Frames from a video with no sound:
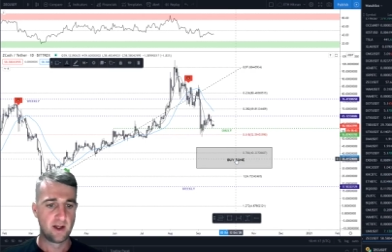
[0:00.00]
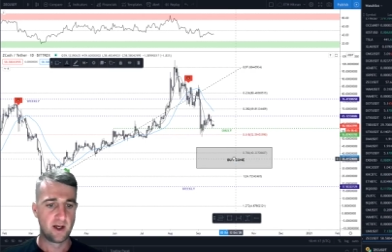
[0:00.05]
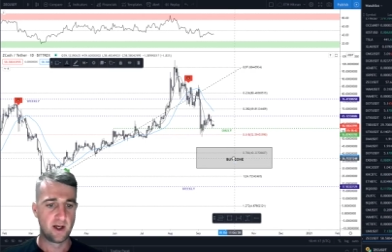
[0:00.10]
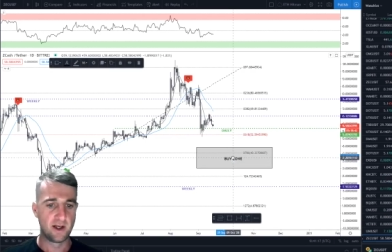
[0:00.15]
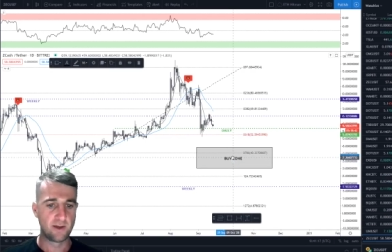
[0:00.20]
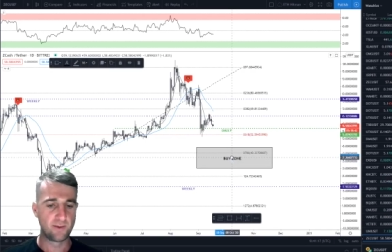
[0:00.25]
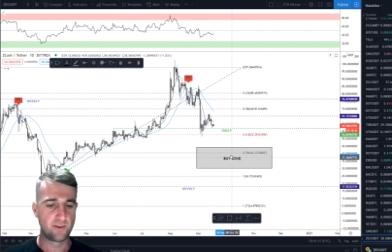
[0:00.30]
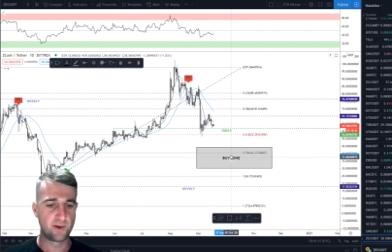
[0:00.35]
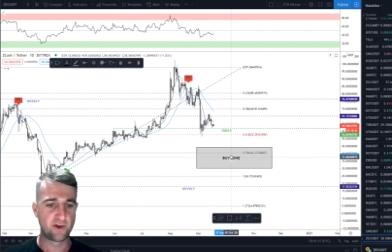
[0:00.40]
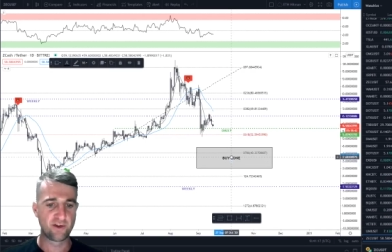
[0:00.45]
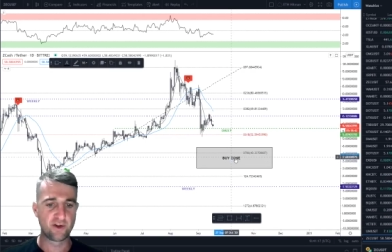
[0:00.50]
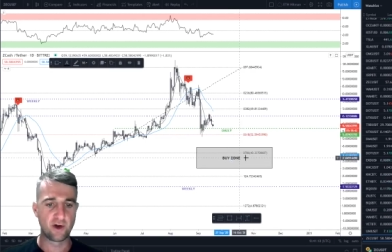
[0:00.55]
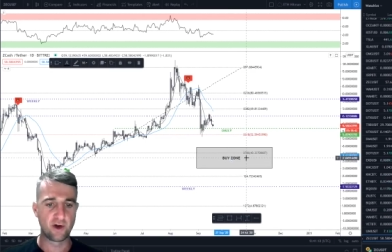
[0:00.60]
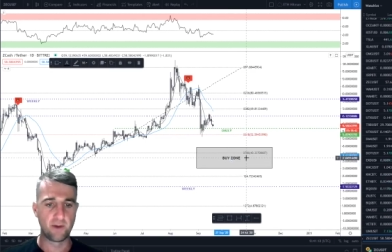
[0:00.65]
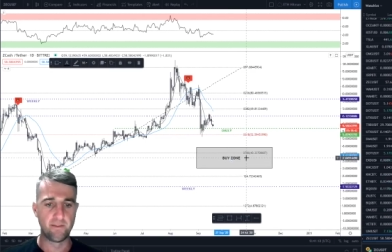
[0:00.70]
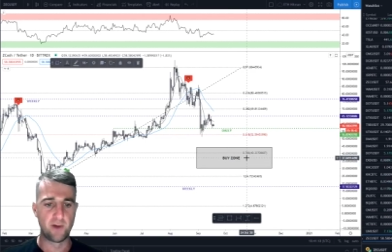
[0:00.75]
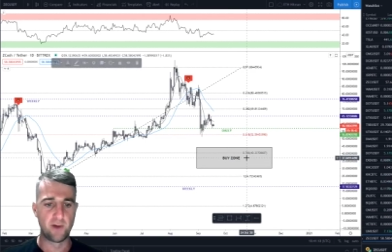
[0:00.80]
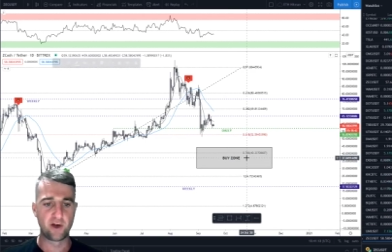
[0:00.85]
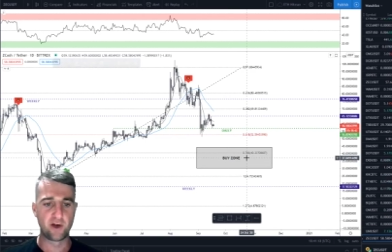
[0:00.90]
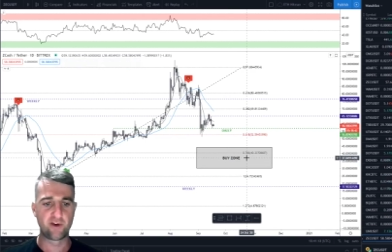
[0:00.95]
And we just got to
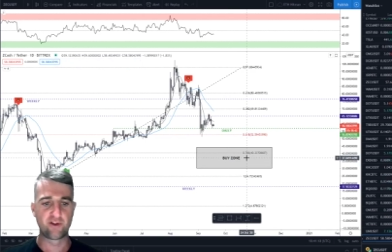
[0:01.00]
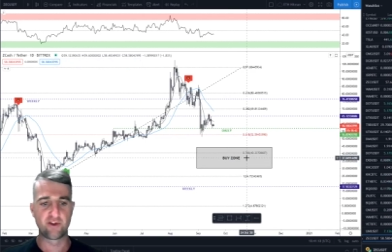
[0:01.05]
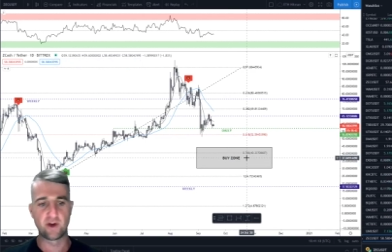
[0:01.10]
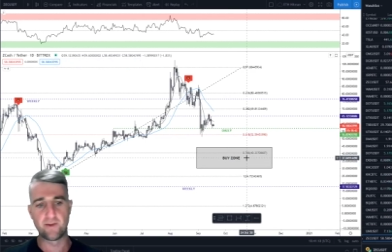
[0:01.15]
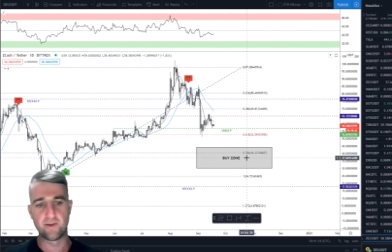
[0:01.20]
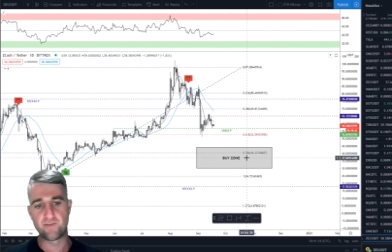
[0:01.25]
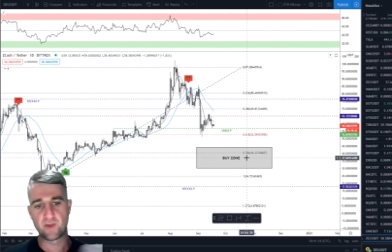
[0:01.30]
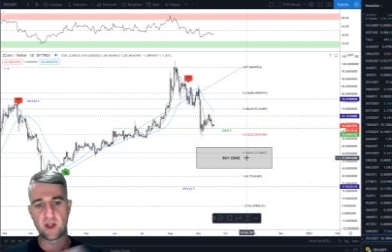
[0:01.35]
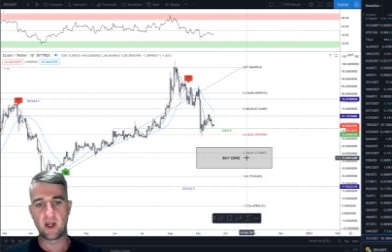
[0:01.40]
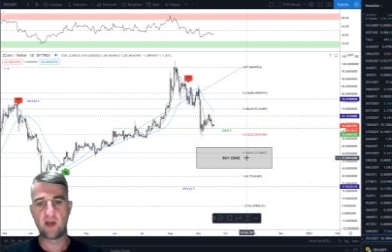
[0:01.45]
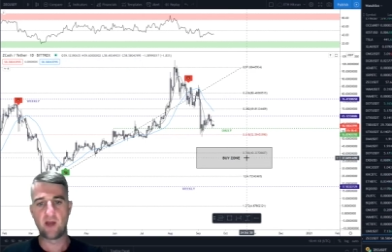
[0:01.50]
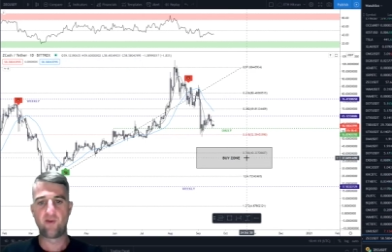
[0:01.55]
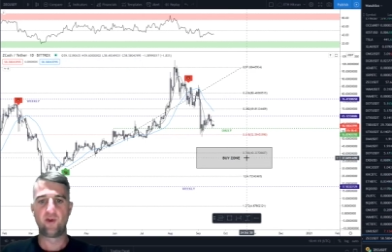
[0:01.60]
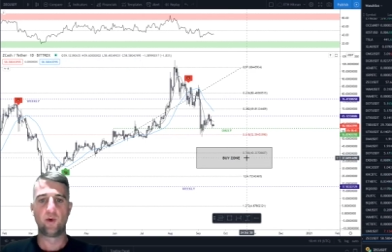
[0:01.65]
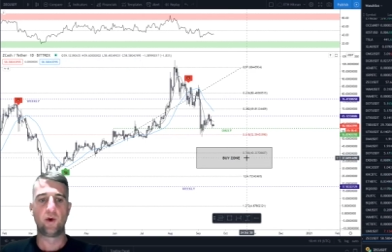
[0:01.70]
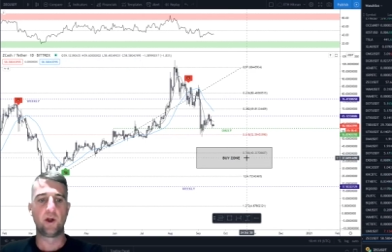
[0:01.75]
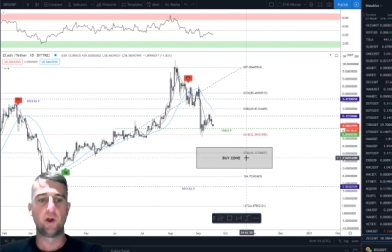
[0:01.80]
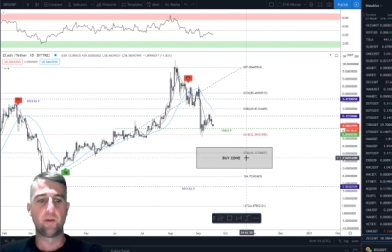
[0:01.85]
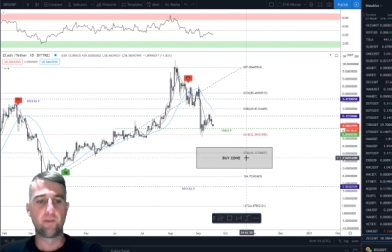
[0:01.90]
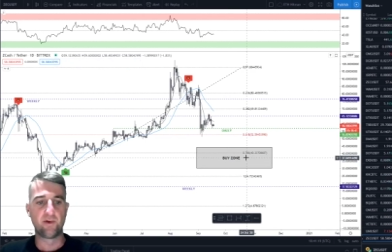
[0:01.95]
monitor it. If you
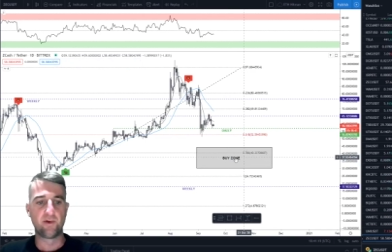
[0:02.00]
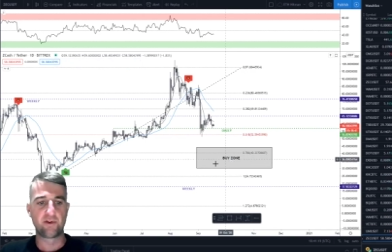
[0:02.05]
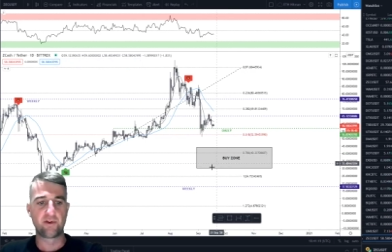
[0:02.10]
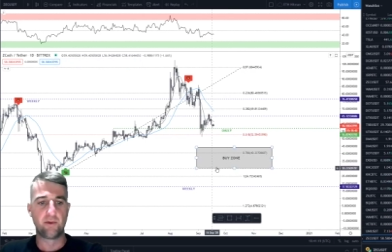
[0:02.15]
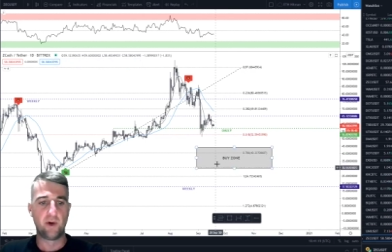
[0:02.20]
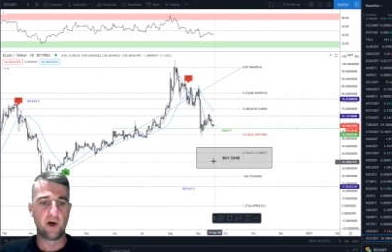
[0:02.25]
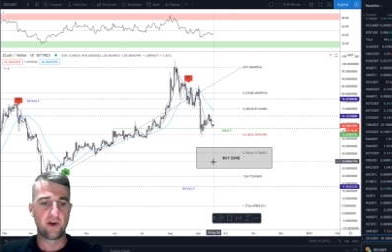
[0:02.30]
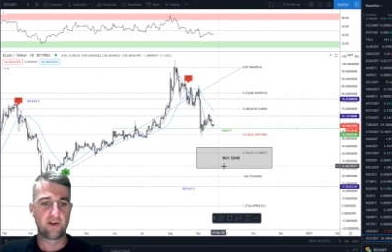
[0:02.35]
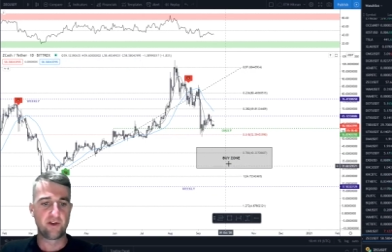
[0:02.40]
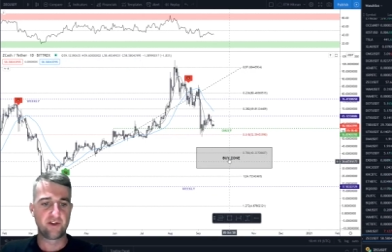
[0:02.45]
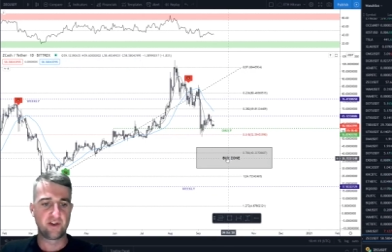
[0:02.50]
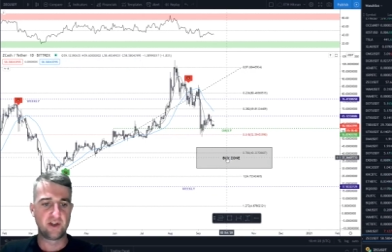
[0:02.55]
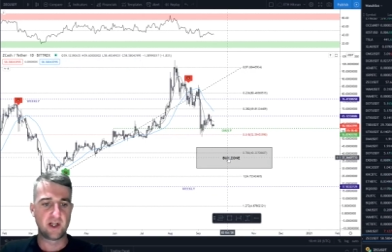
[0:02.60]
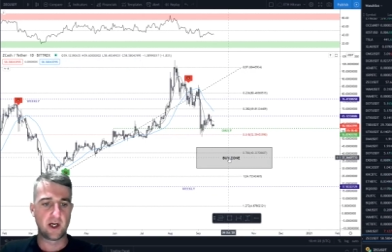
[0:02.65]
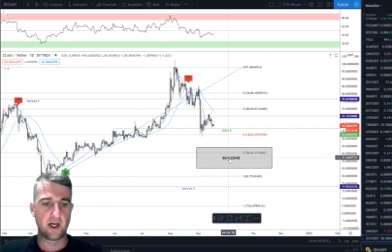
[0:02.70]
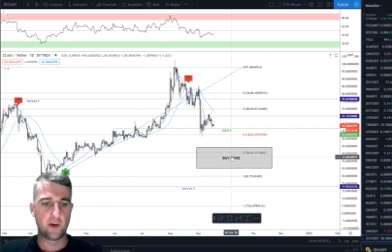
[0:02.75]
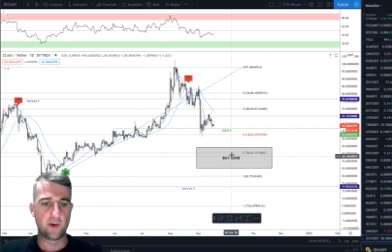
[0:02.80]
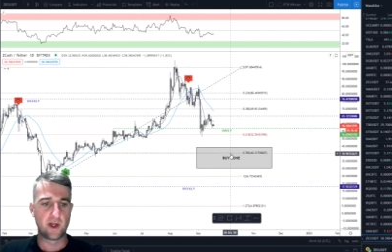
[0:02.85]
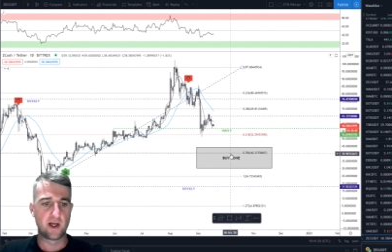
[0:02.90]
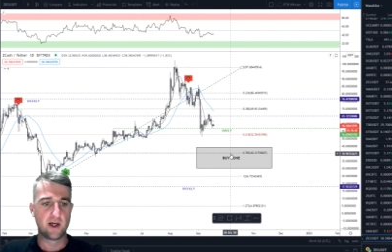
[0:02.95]
want to put some orders in
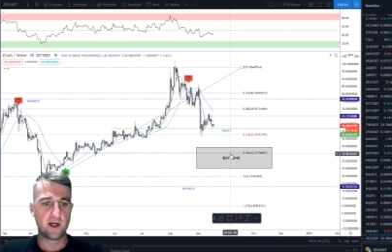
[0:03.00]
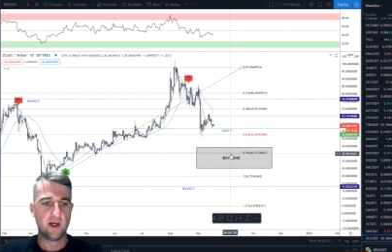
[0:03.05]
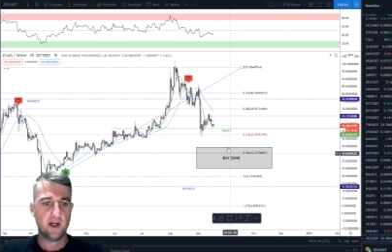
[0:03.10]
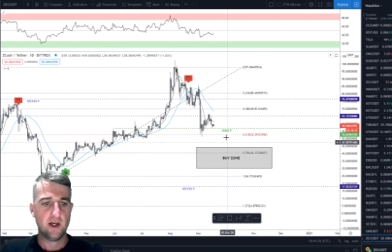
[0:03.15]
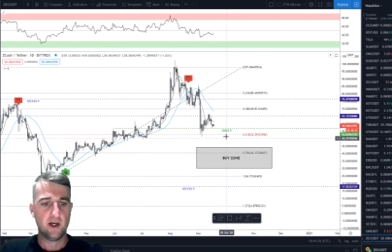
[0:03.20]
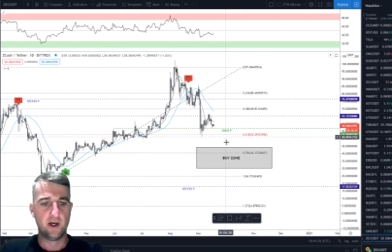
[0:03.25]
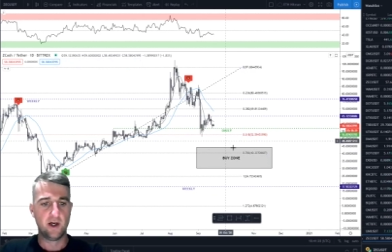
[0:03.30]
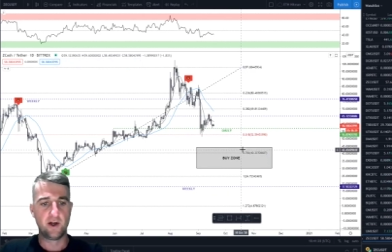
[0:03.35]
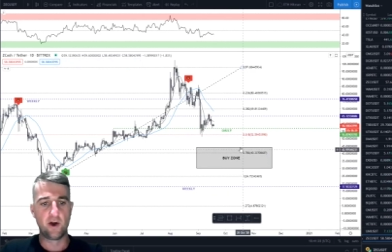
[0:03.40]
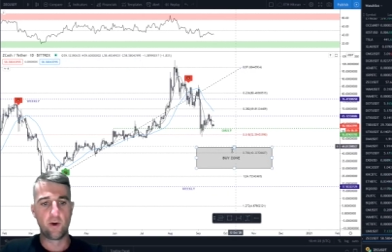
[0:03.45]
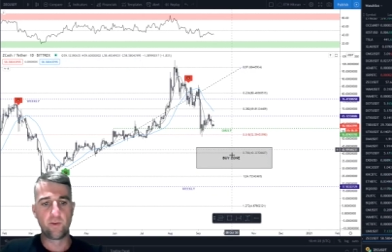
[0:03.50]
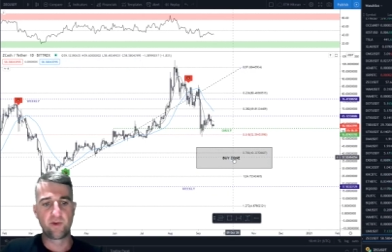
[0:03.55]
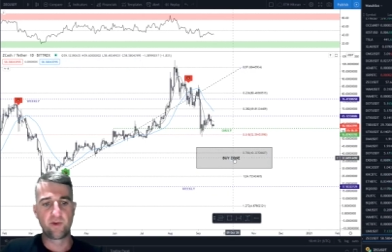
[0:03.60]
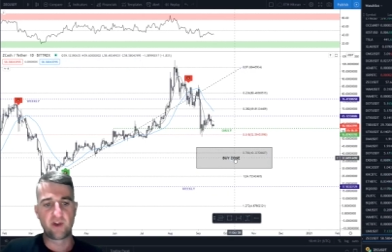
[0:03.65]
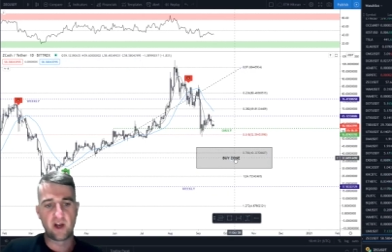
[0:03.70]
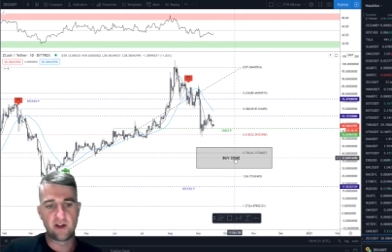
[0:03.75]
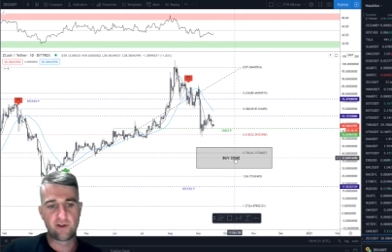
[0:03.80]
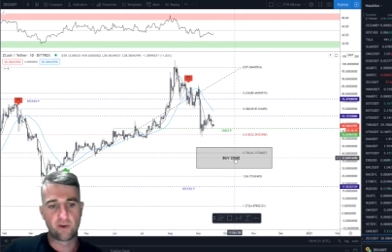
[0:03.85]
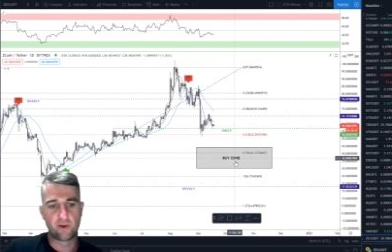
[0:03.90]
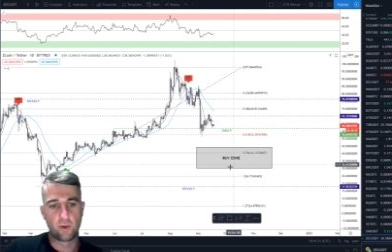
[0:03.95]
down here and hope to
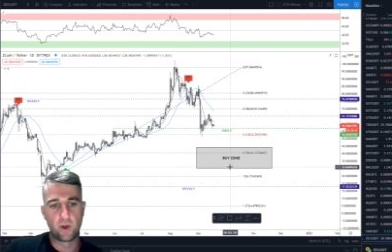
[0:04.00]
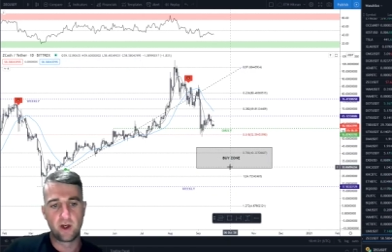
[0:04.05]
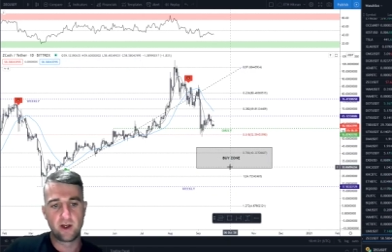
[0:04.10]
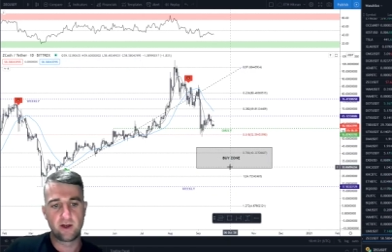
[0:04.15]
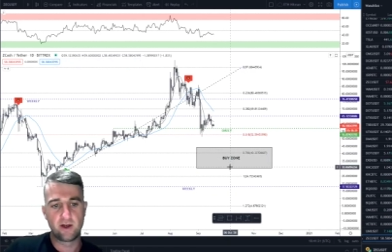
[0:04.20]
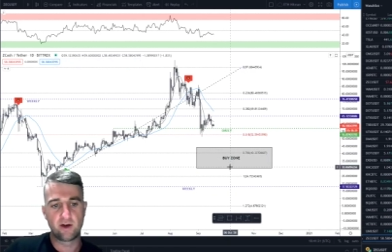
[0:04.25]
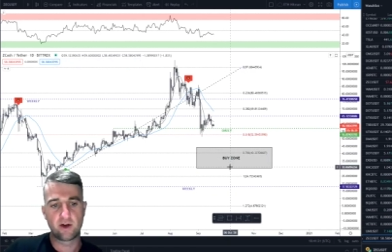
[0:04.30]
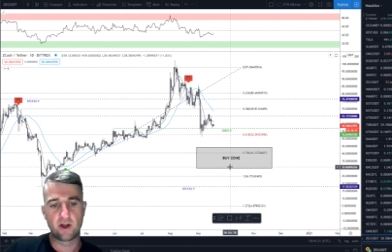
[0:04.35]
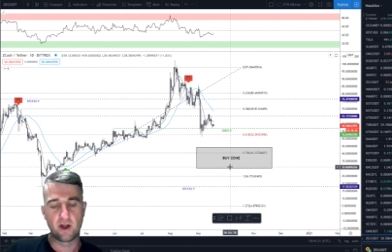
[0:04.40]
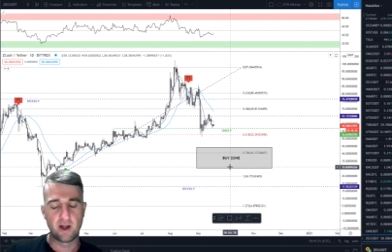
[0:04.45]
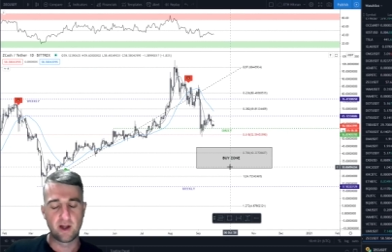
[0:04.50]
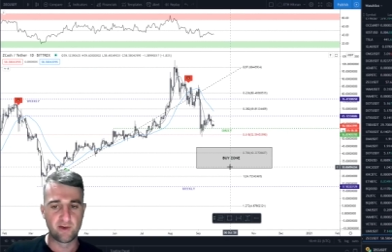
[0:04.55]
catch a wick,